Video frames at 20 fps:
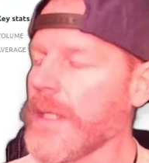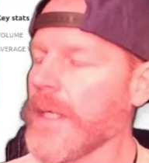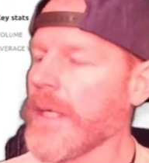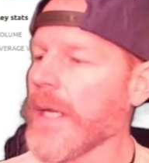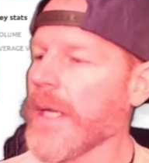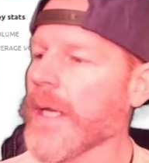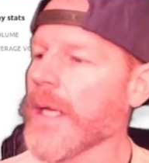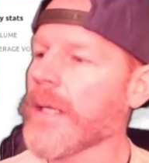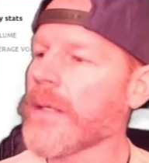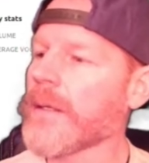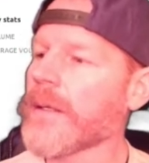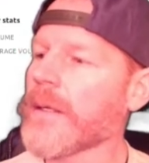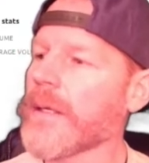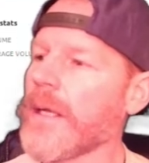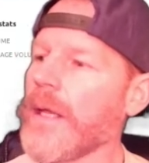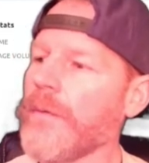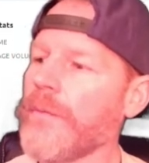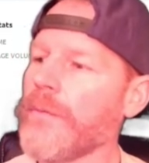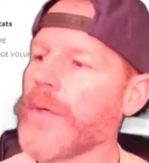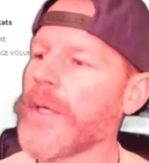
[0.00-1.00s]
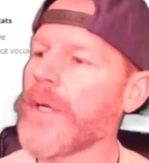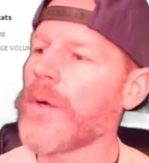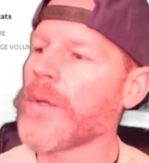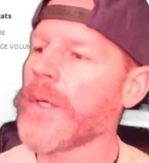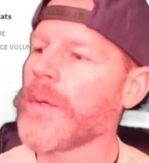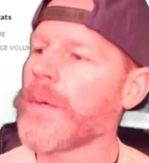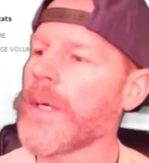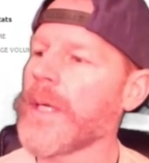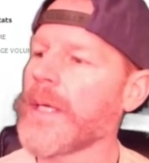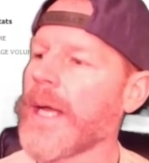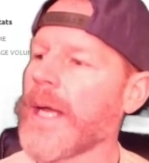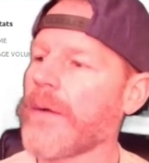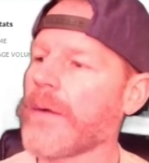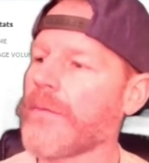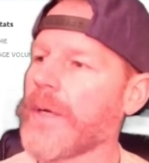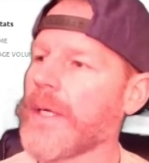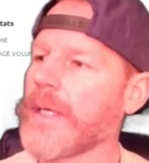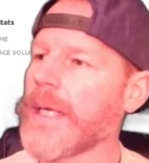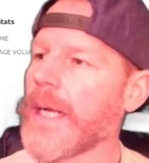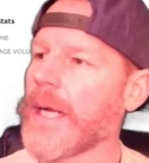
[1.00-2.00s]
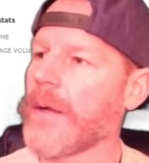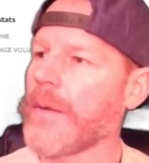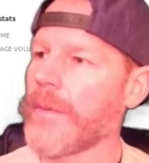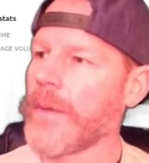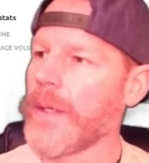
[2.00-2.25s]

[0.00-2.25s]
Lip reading: And if we only went halfway down,